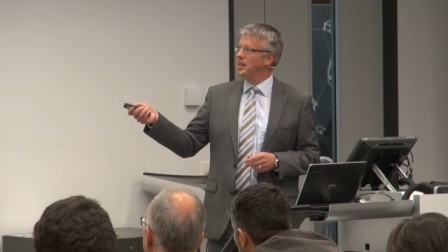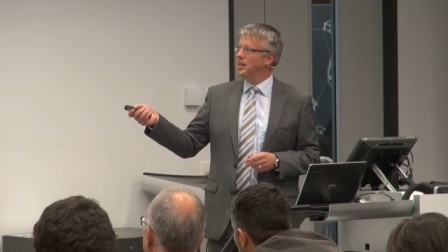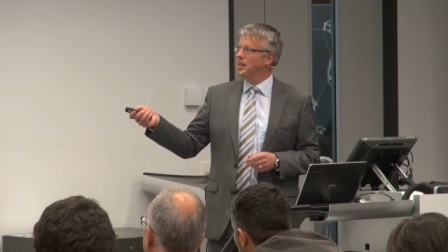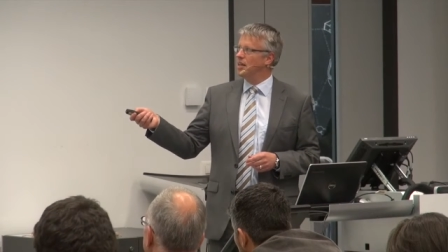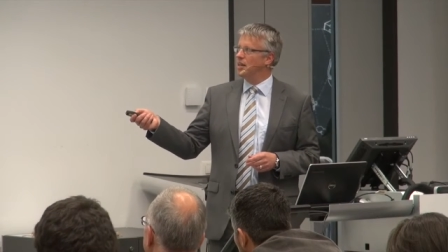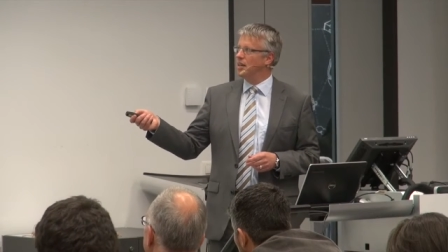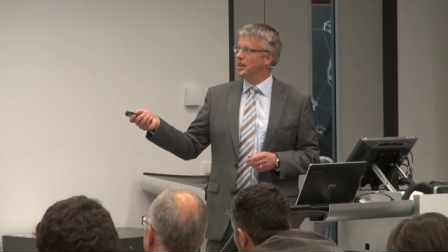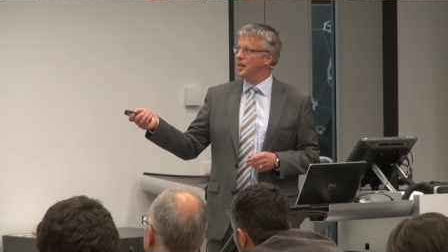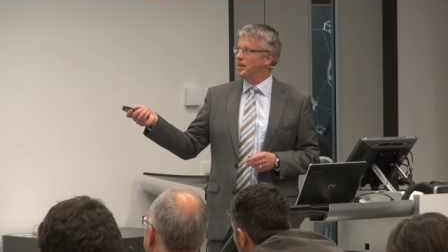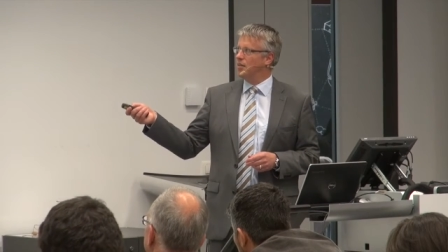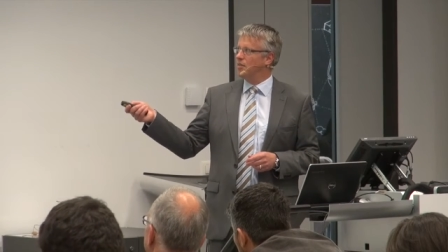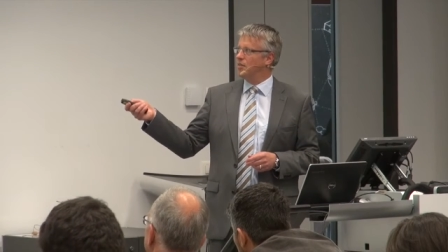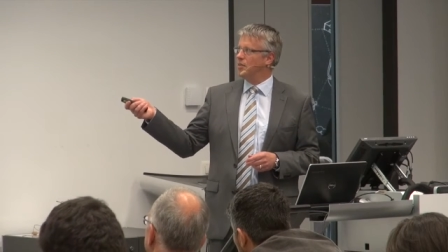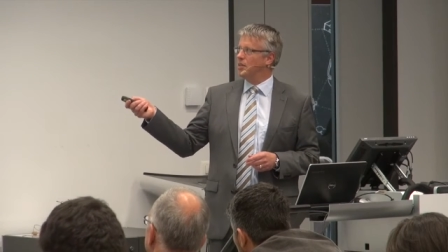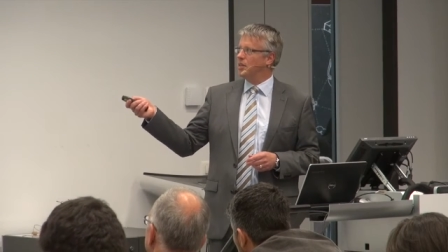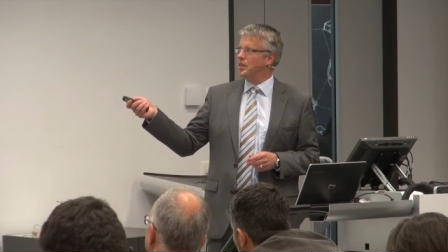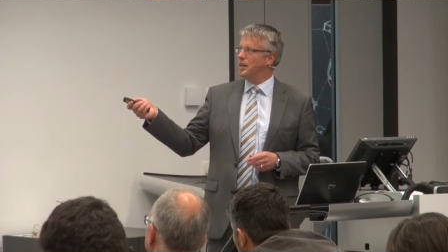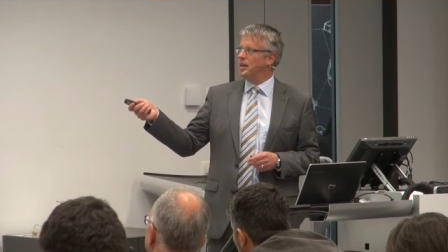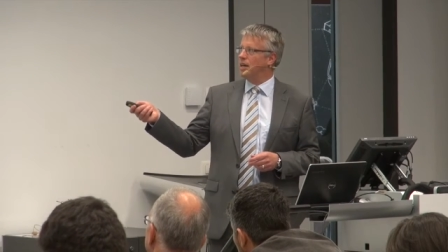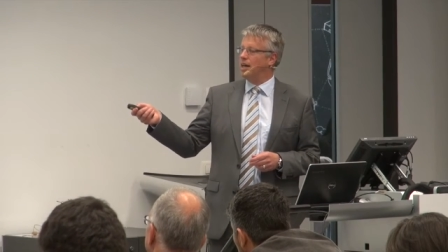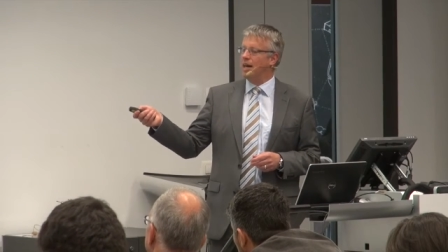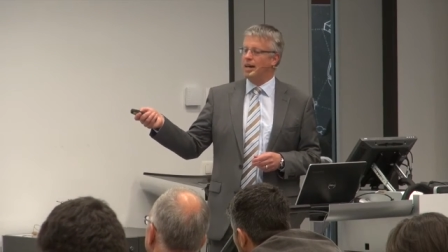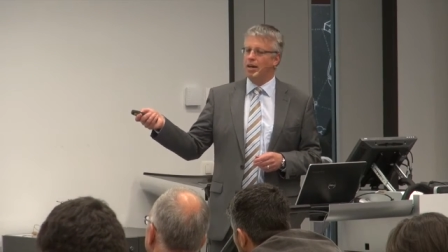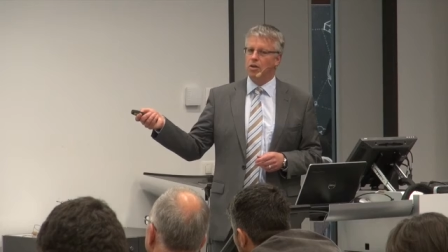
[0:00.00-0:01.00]

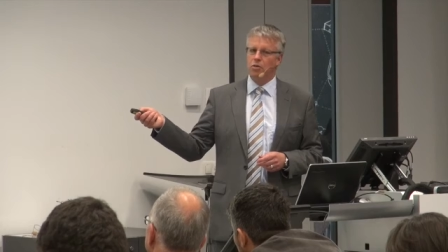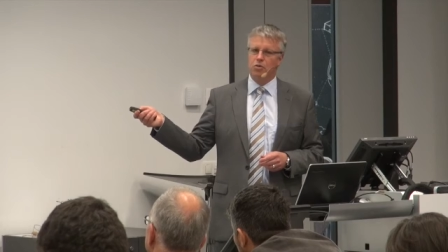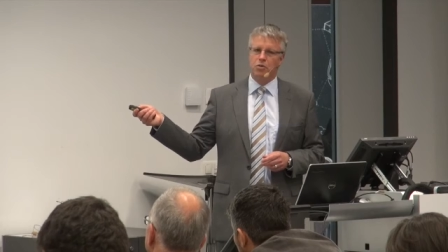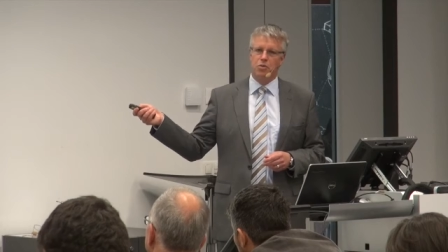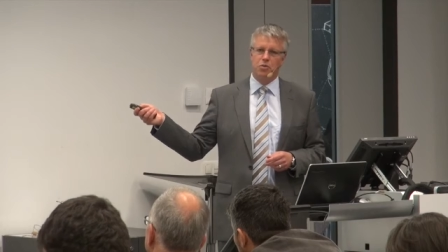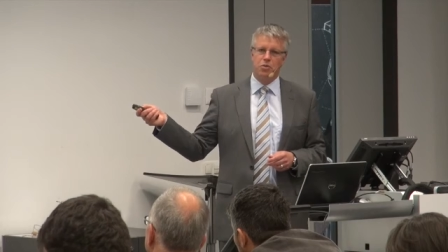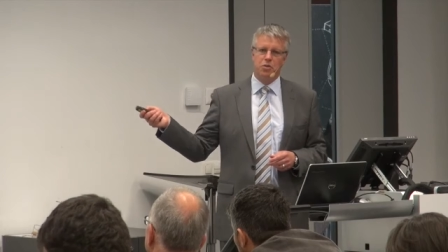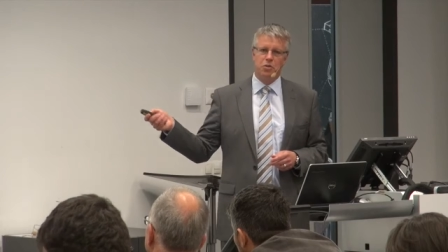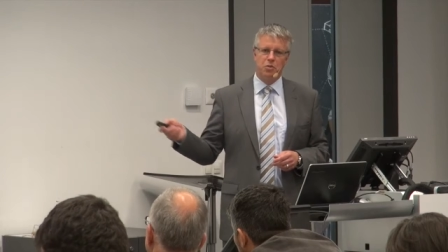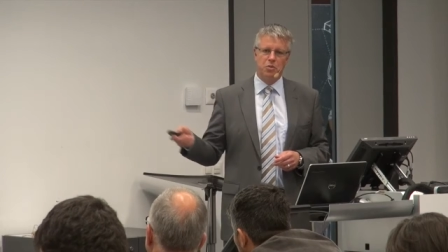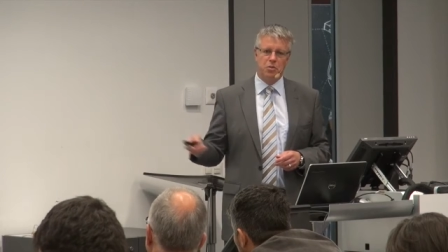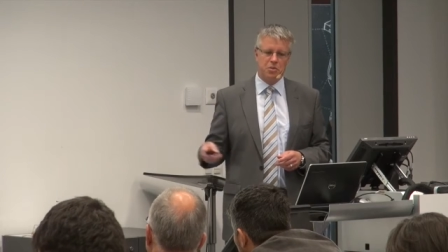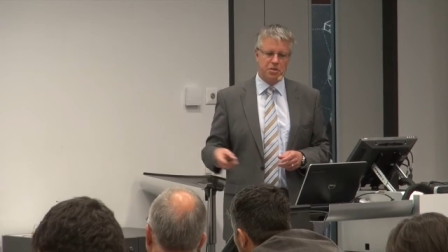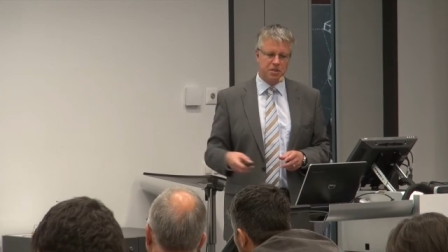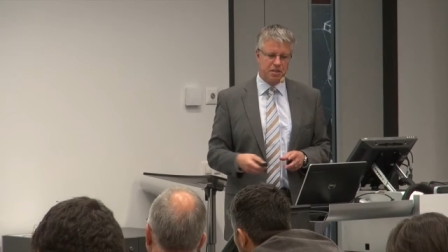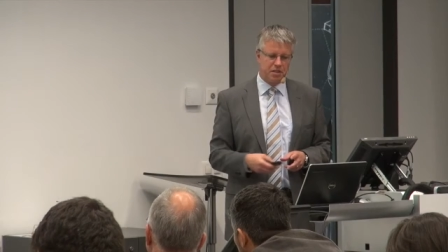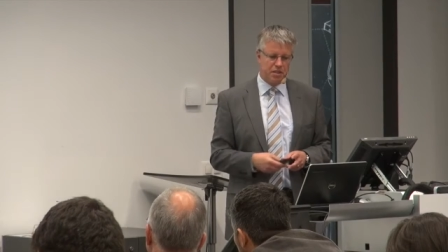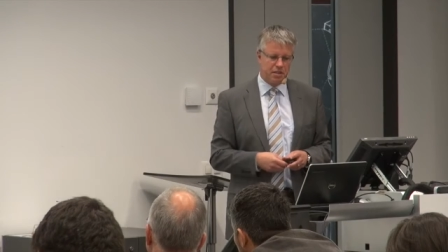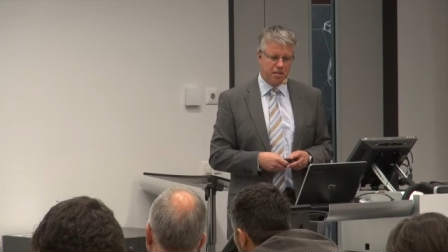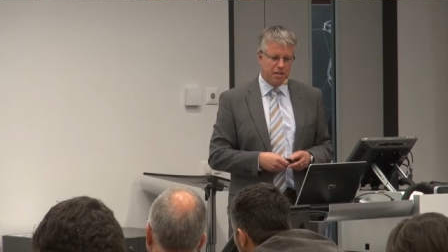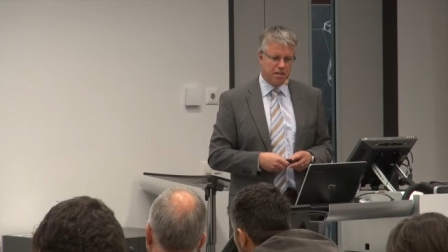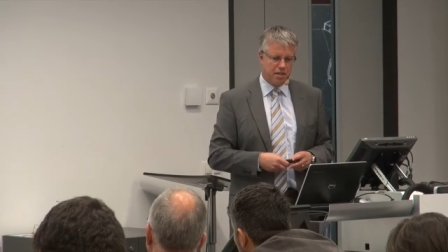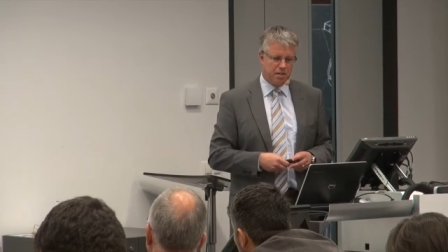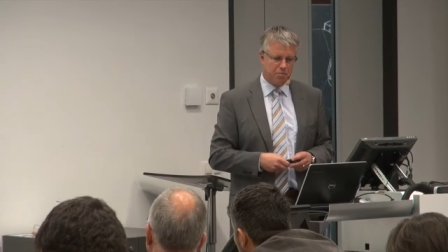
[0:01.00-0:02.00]
how to
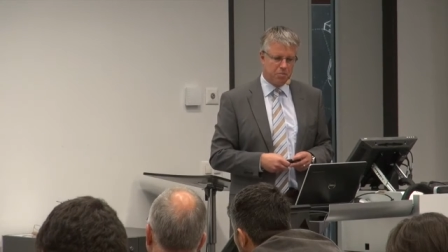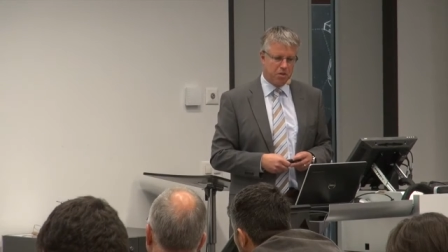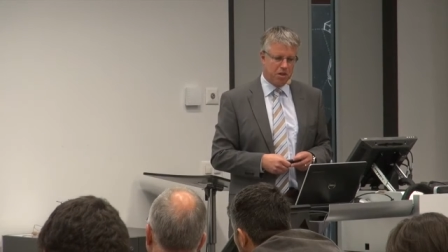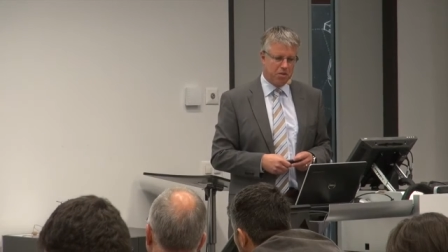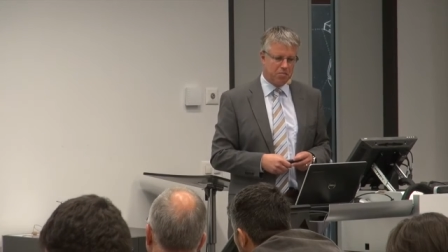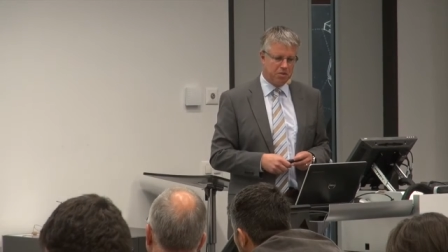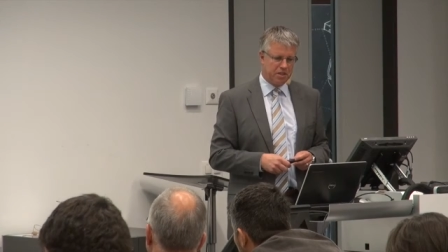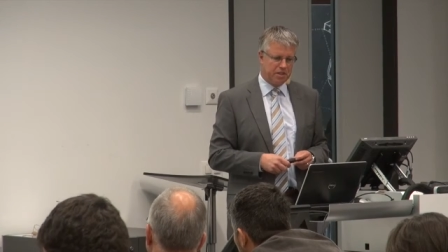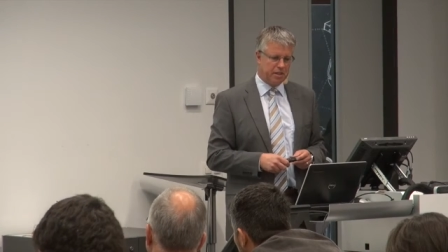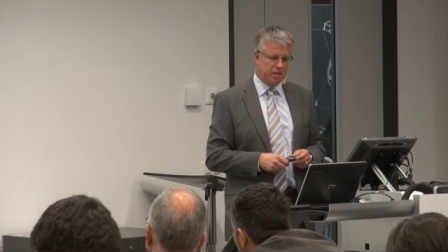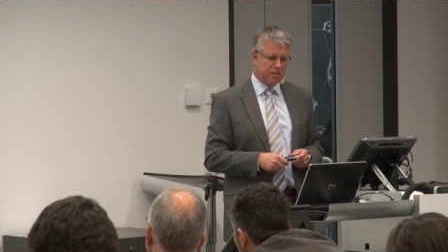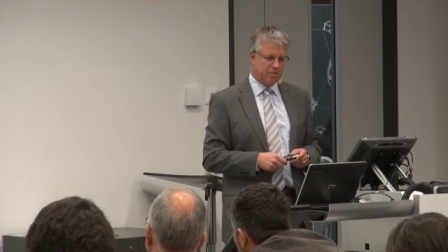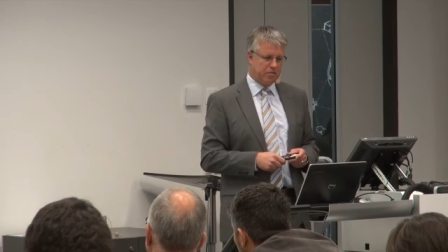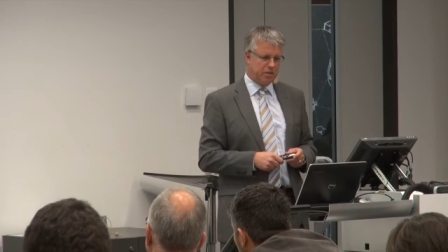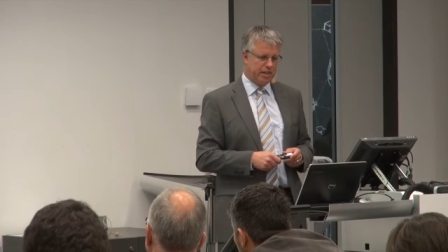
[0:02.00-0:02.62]
use publicly